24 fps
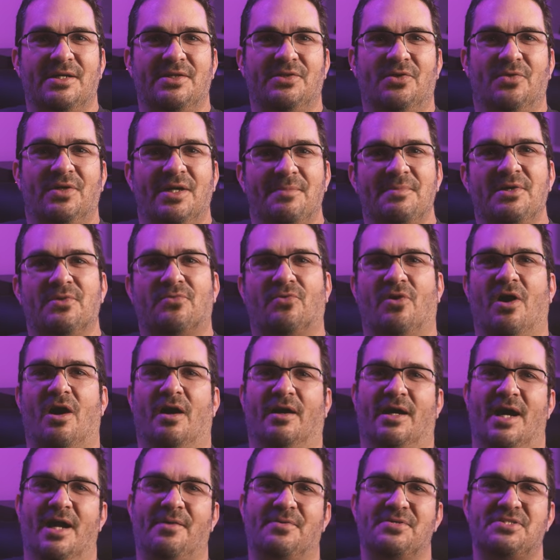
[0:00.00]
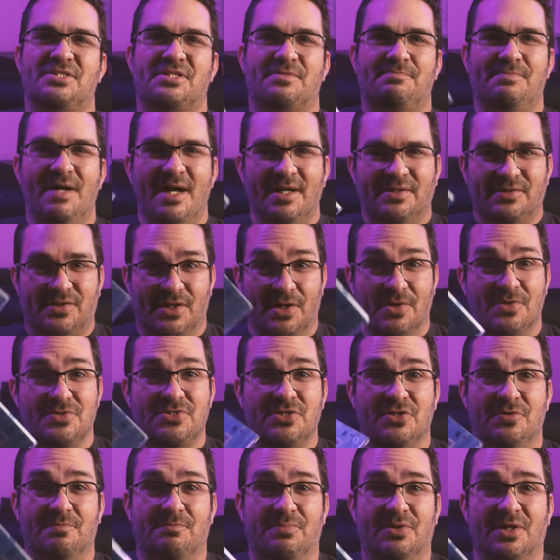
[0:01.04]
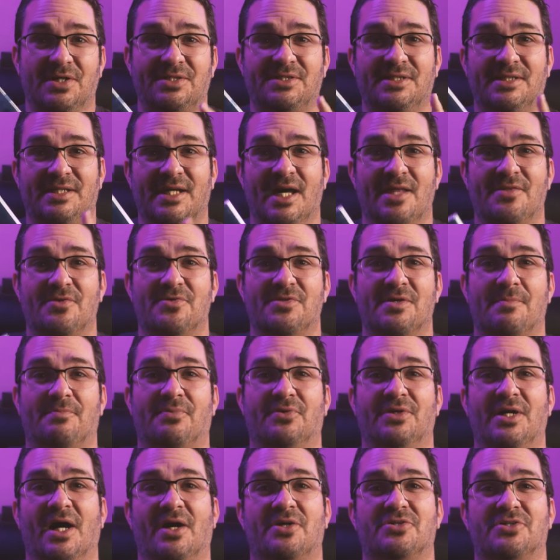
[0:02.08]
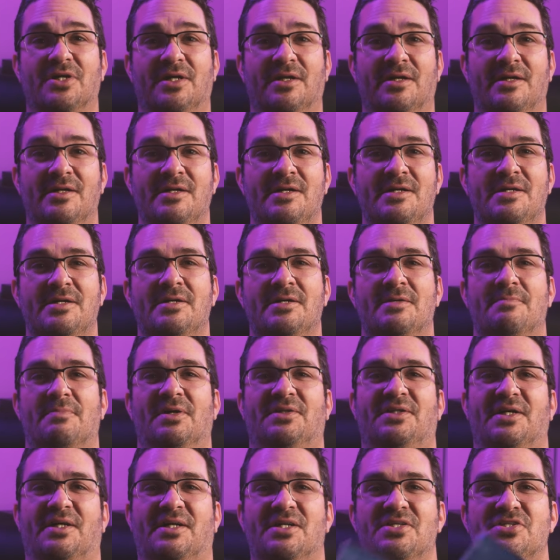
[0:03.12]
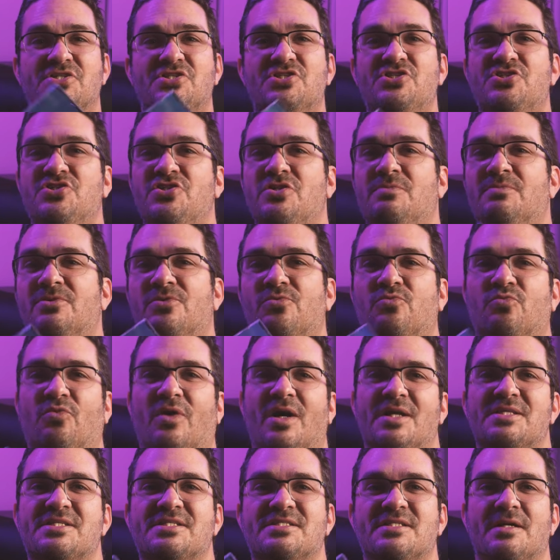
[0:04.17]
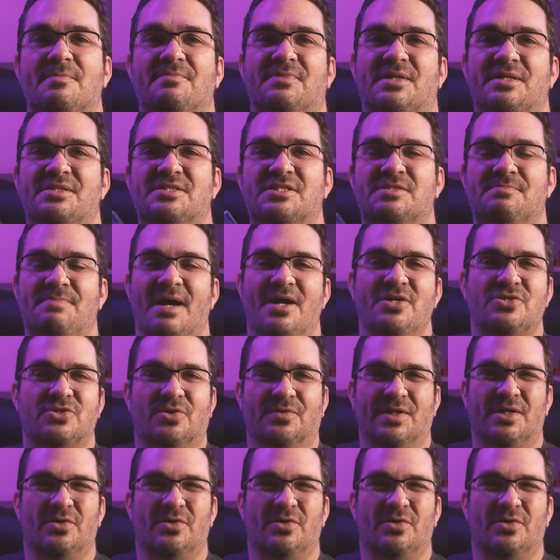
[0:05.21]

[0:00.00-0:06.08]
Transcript: Don't get me wrong, I respect those who put together the production, but the consumer wants something special.